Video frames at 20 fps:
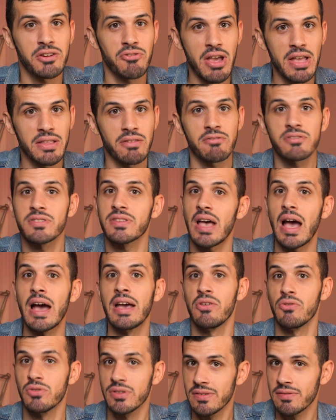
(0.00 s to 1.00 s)
creators are
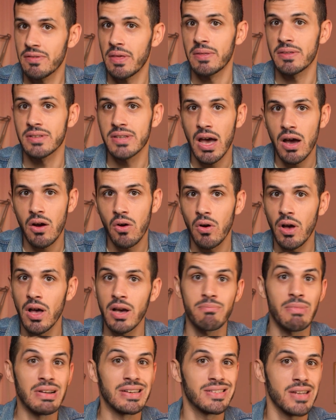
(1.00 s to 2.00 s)
using this now,
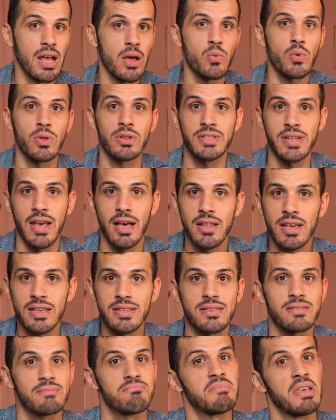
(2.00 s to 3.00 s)
but time will tell
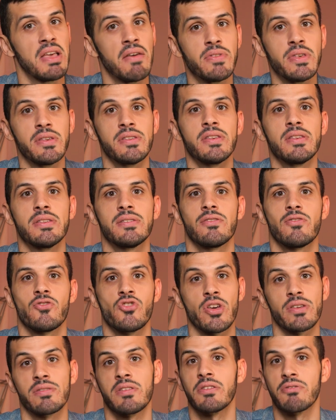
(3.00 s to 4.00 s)
us if this is
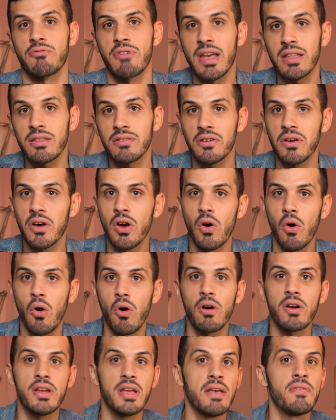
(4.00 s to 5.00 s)
just a trend
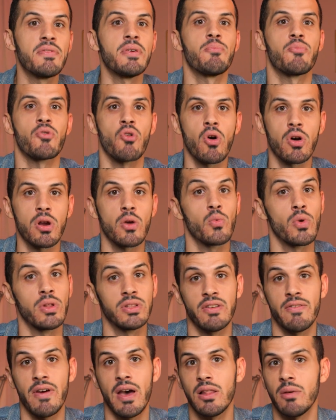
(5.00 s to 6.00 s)
or if the program will
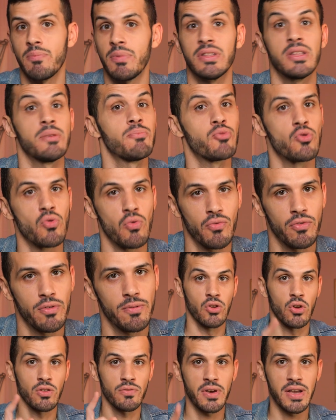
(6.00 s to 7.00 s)
develop and improve.
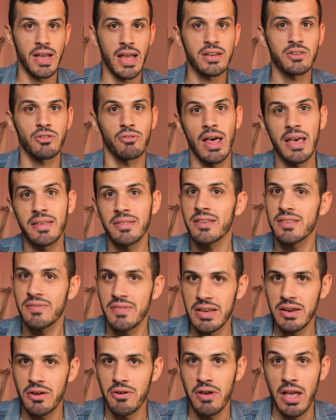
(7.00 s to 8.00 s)
Don't forget to like this
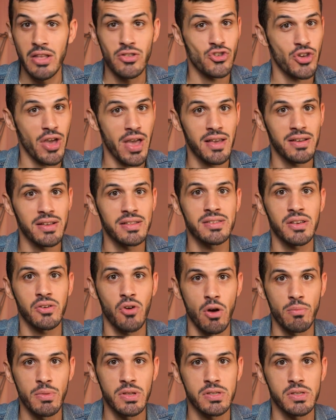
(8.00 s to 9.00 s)
video and share in the
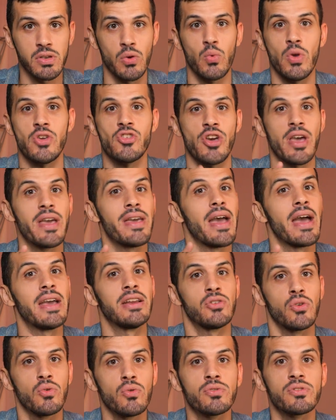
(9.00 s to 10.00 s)
comments which AI
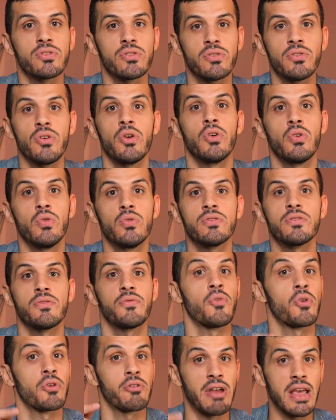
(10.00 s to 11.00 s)
tools you use
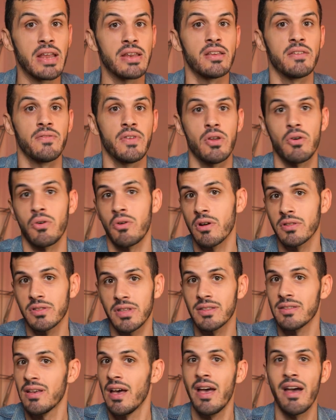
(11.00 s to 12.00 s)
for creating video content.